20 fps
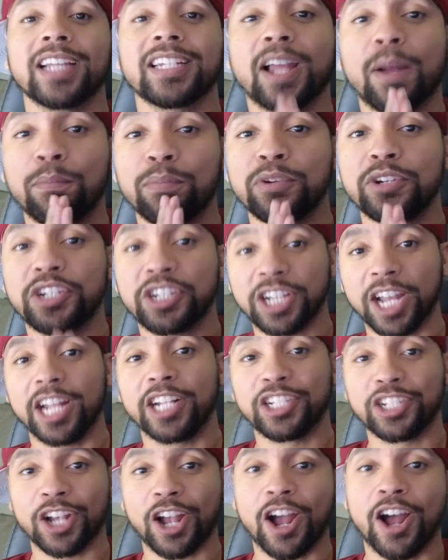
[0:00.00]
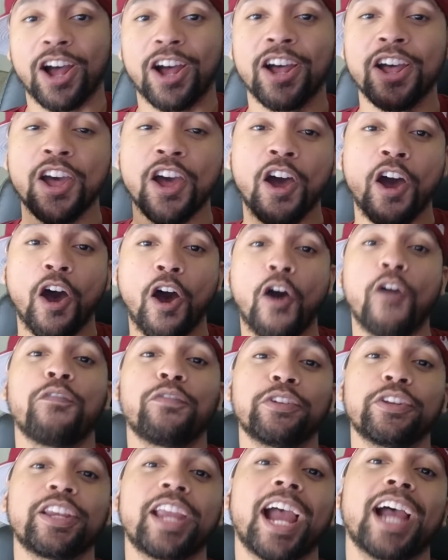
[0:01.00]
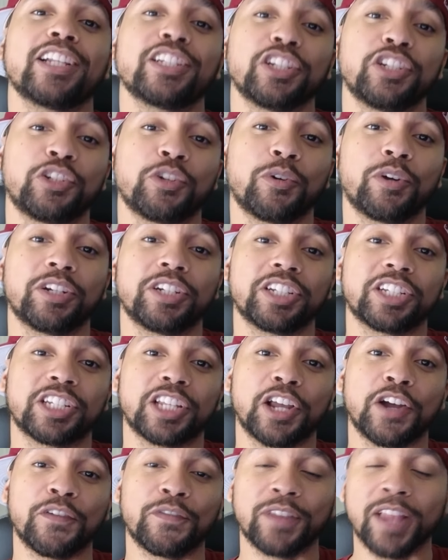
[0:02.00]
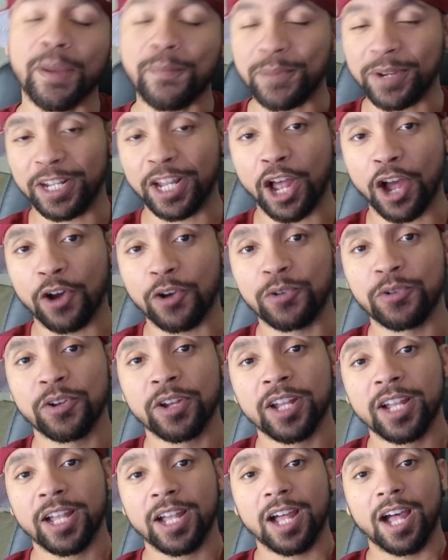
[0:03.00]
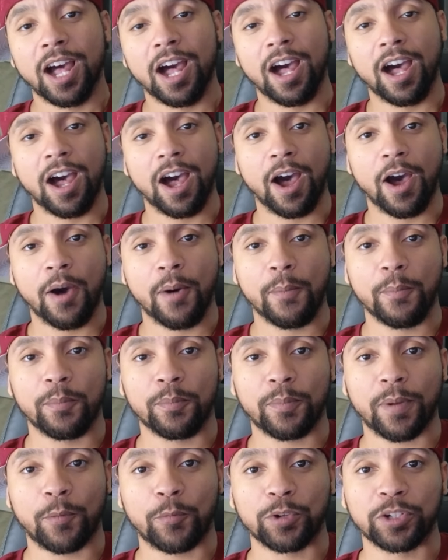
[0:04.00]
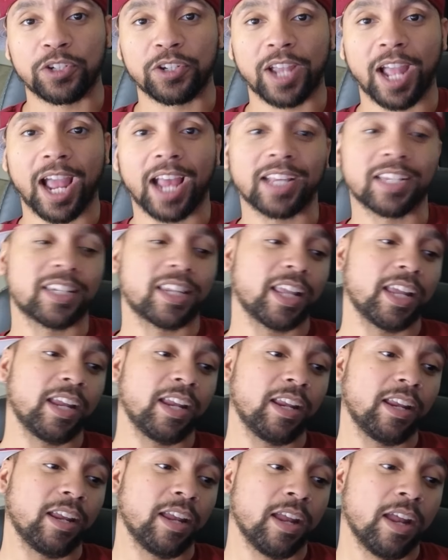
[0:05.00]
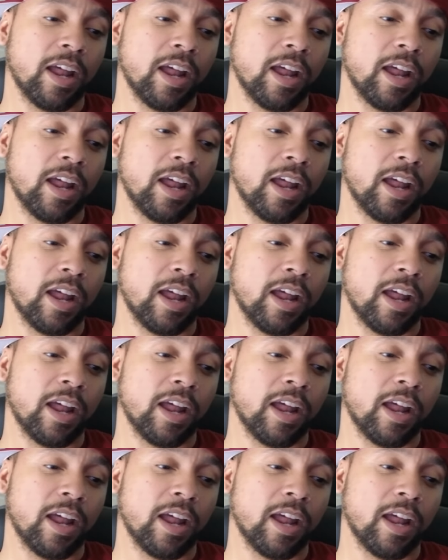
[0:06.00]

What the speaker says: I appreciate y'all. Hopefully you guys enjoyed yourself. Let me know what you guys think.